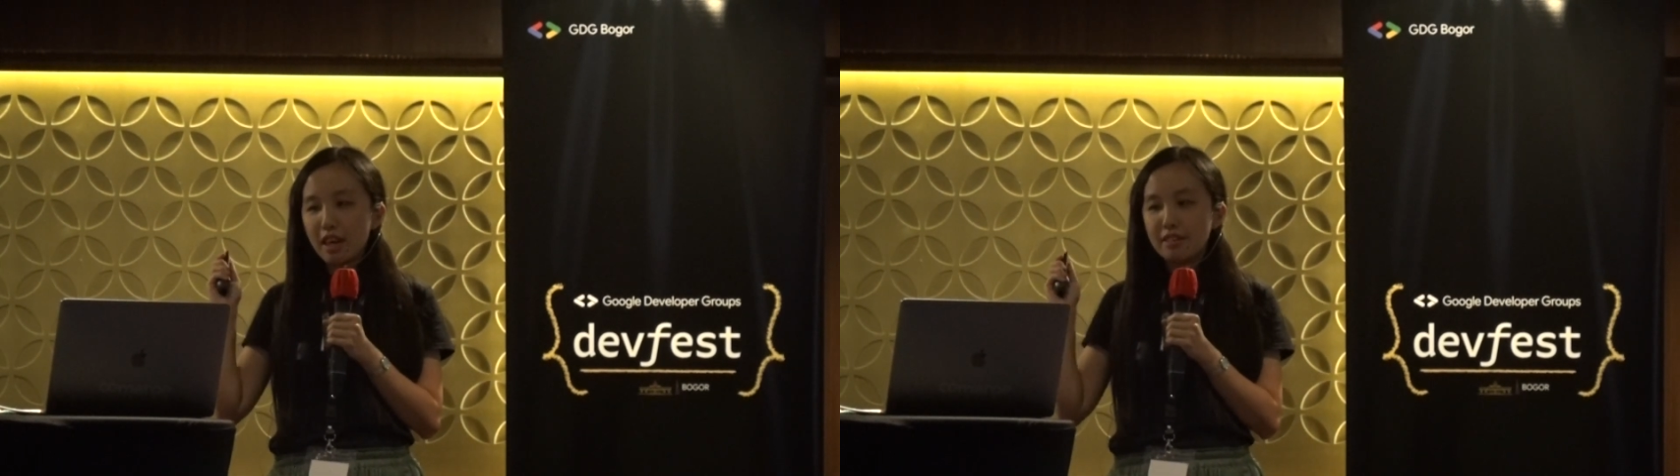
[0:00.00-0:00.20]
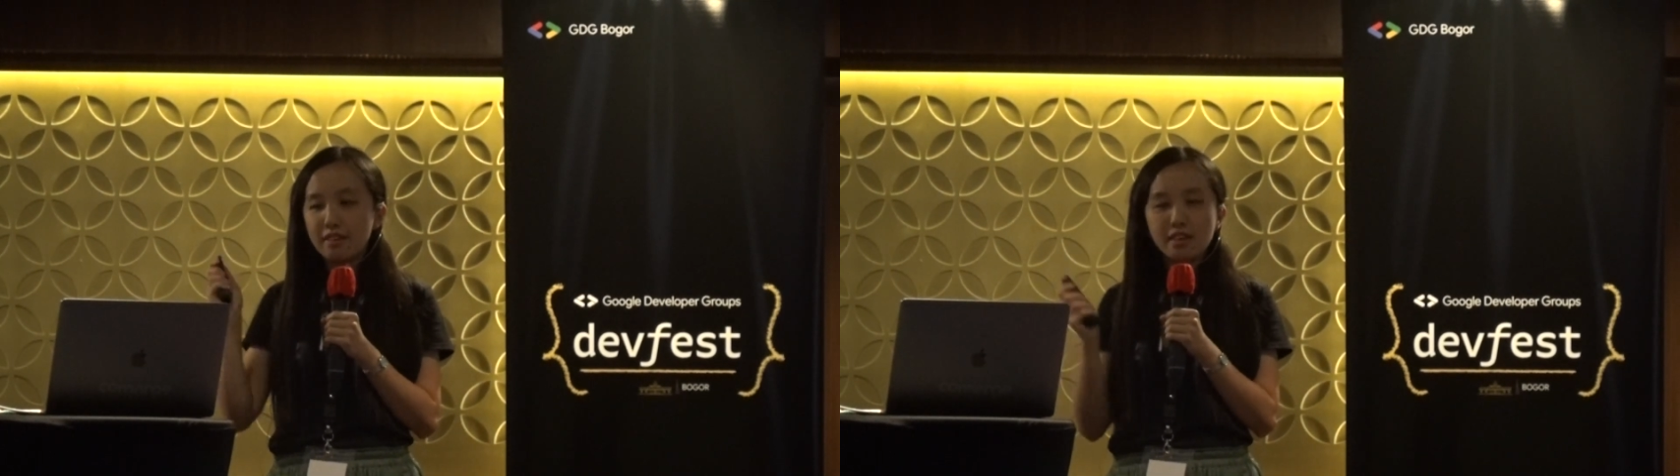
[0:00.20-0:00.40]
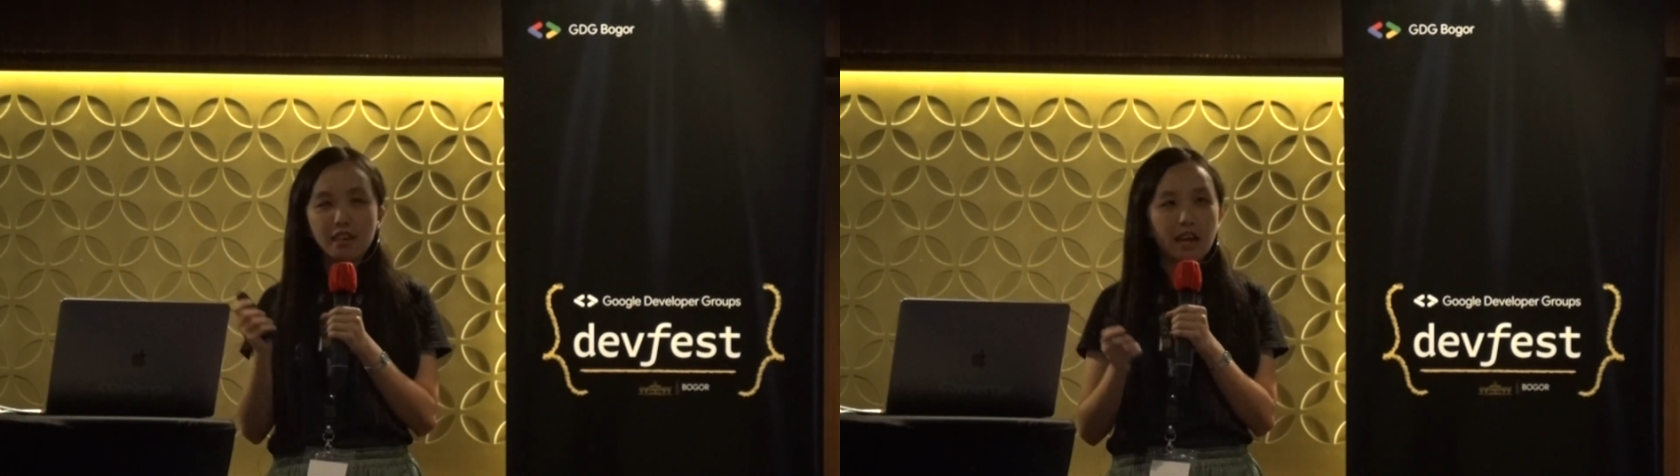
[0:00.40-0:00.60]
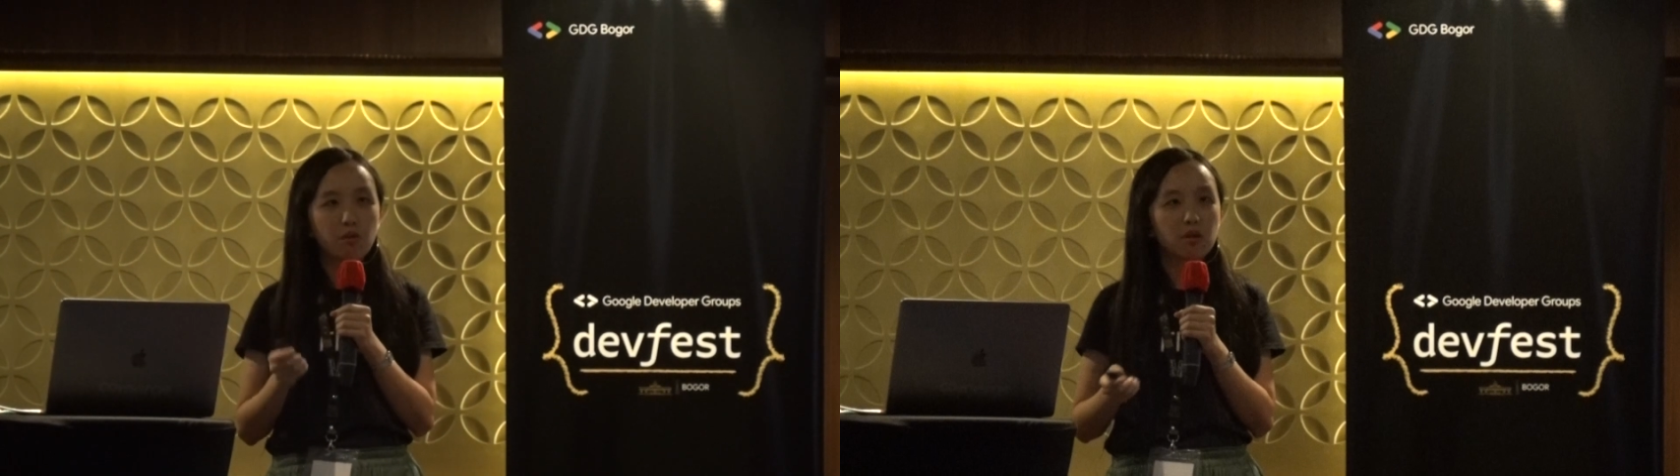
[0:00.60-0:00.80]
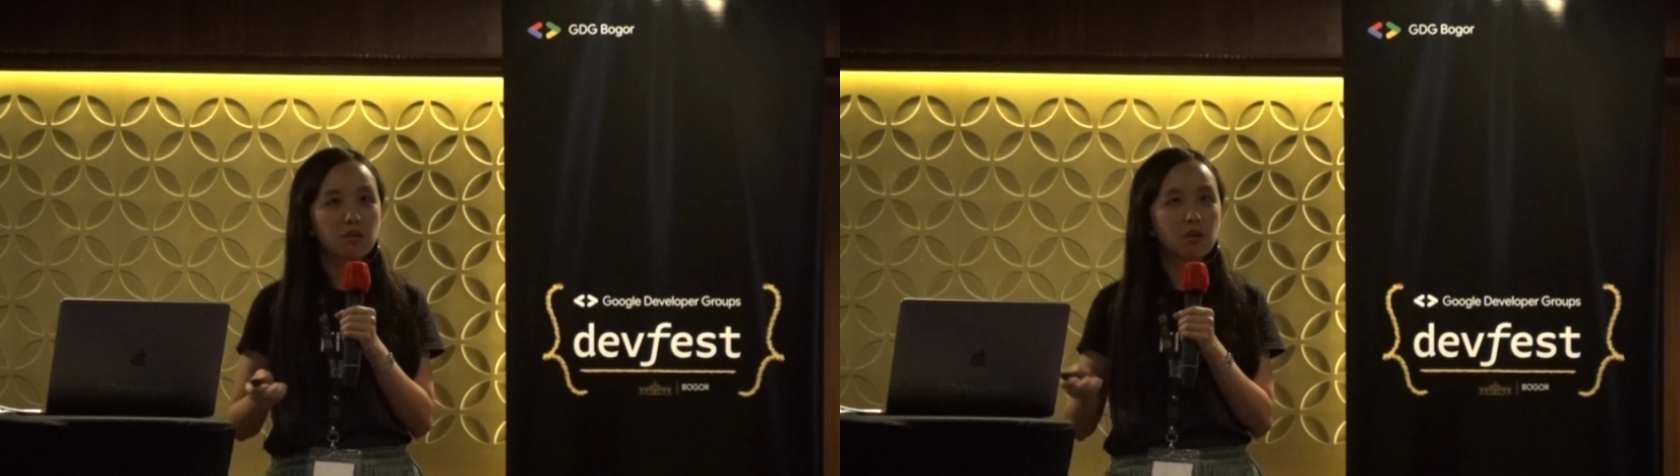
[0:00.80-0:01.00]
I think
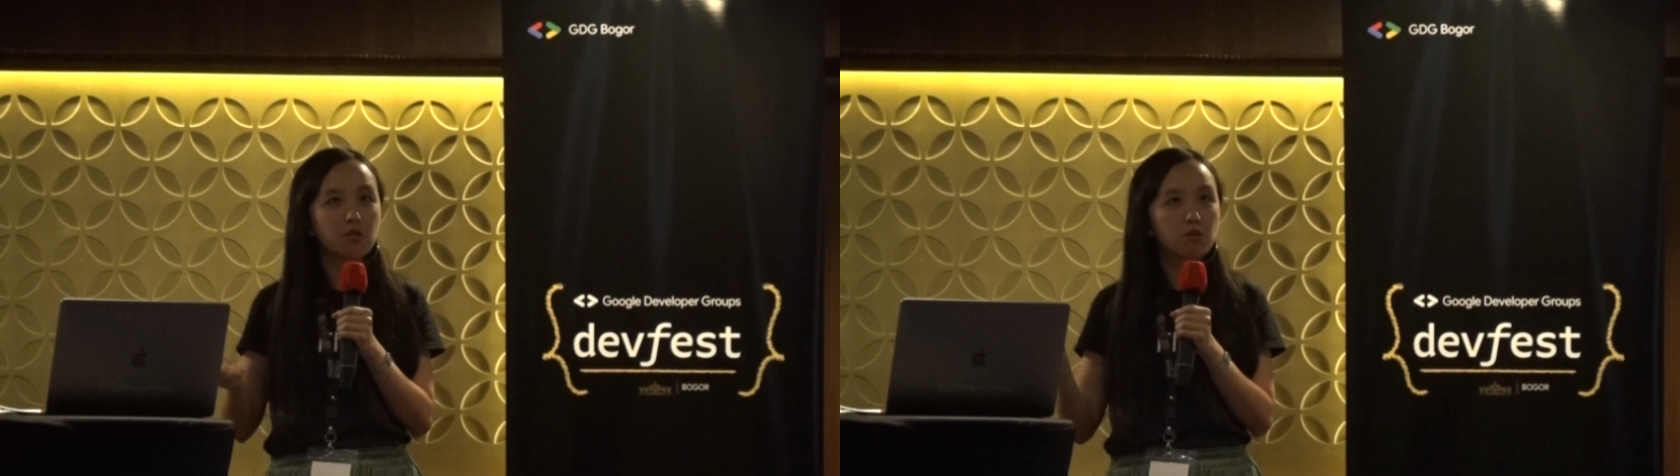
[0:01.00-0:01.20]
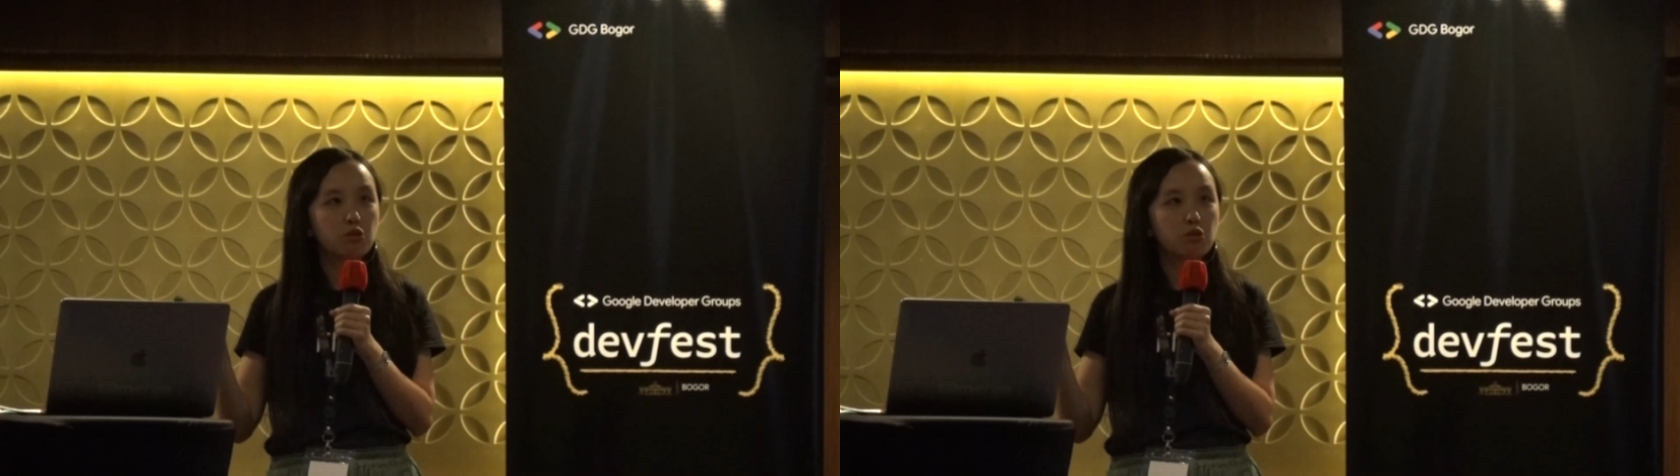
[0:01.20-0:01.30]
I won't go